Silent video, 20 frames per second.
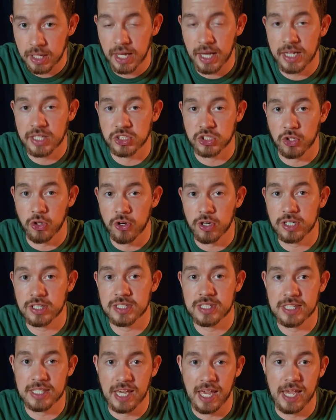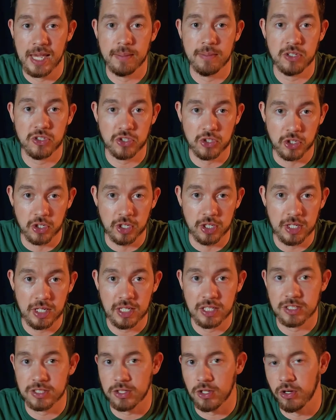as long as the game is good
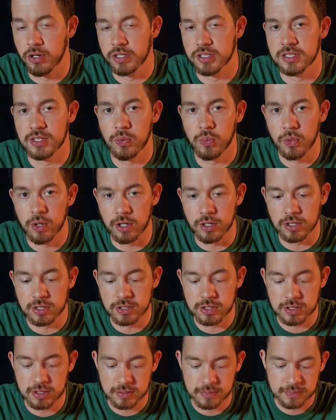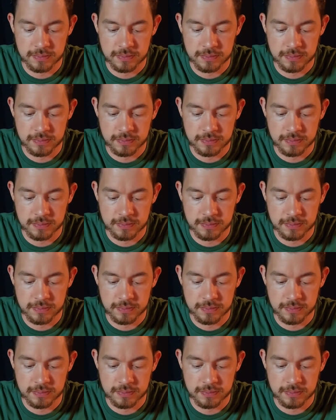and as long as it works.